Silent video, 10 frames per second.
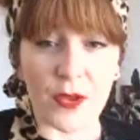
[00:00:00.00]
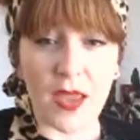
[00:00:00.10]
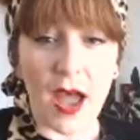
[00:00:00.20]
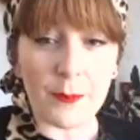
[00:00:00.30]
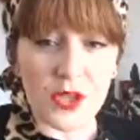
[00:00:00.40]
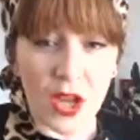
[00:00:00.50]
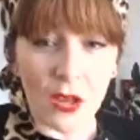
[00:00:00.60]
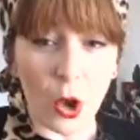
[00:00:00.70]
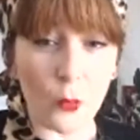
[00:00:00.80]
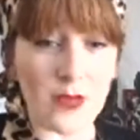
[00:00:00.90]
Up dog
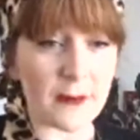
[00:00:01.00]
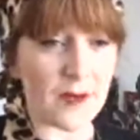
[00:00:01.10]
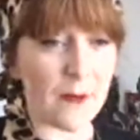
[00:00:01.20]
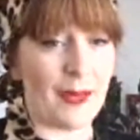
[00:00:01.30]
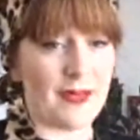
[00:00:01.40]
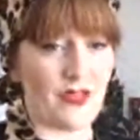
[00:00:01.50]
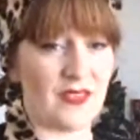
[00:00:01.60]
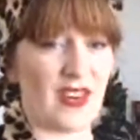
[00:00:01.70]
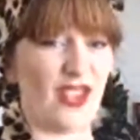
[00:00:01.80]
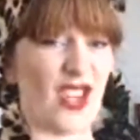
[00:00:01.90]
opens up the muscles
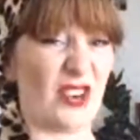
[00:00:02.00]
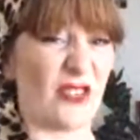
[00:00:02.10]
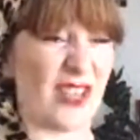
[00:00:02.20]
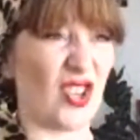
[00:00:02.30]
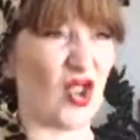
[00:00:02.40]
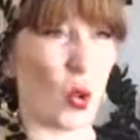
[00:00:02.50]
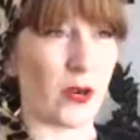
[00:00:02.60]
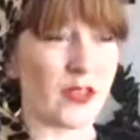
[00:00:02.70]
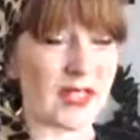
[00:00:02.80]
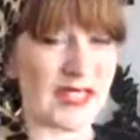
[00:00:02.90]
that are generally
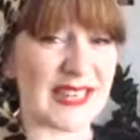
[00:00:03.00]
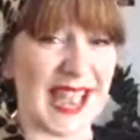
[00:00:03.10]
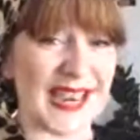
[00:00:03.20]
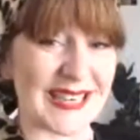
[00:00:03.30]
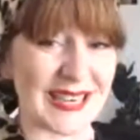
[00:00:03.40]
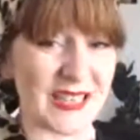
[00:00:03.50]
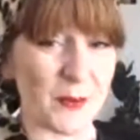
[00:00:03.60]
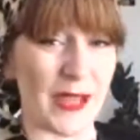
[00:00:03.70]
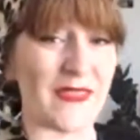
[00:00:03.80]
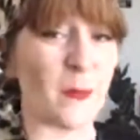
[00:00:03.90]
shortened and tightened
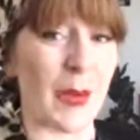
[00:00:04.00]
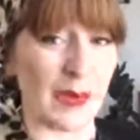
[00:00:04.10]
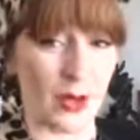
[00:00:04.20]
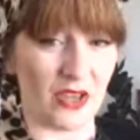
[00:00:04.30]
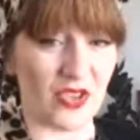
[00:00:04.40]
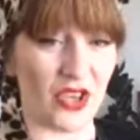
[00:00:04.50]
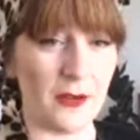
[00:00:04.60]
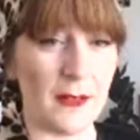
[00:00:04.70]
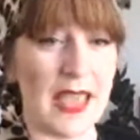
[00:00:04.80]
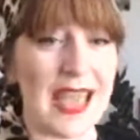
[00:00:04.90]
by this bad posture.
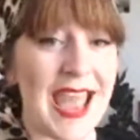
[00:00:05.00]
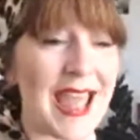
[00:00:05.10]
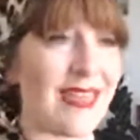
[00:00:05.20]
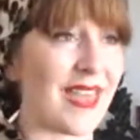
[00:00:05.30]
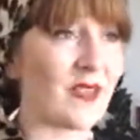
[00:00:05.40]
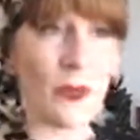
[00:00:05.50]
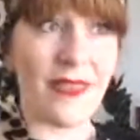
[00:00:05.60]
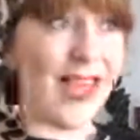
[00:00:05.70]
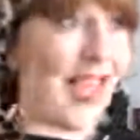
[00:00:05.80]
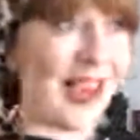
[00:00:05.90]
And this will
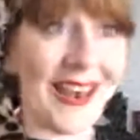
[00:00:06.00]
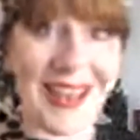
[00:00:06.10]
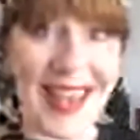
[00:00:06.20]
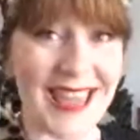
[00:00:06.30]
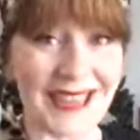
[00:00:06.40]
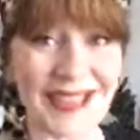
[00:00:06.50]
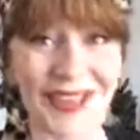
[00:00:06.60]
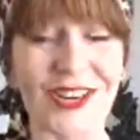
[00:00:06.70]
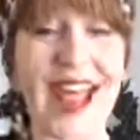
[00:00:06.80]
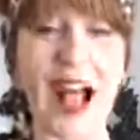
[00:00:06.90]
then, in
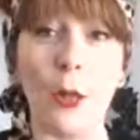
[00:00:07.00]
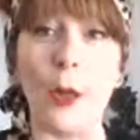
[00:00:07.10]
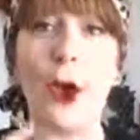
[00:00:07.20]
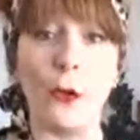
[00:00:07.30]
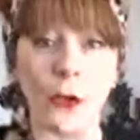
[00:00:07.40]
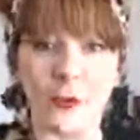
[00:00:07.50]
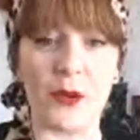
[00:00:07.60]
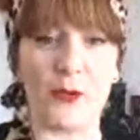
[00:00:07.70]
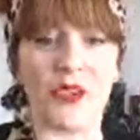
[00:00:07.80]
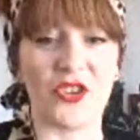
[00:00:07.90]
turn, help open up
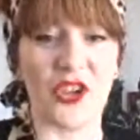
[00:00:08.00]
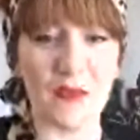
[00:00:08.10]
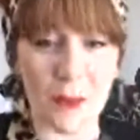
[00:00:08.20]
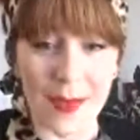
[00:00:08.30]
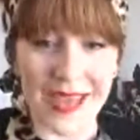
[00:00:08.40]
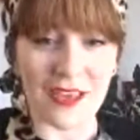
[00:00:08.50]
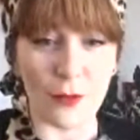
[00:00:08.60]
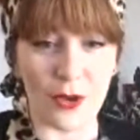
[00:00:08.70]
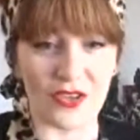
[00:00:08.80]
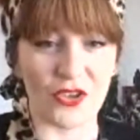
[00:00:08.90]
your posture and make
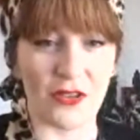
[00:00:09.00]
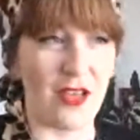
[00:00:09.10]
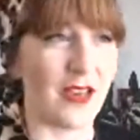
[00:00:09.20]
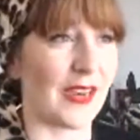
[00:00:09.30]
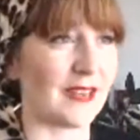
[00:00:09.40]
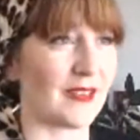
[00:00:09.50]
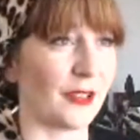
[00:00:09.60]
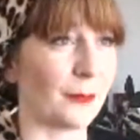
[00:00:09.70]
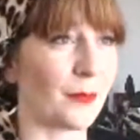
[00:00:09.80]
your posture a lot nicer.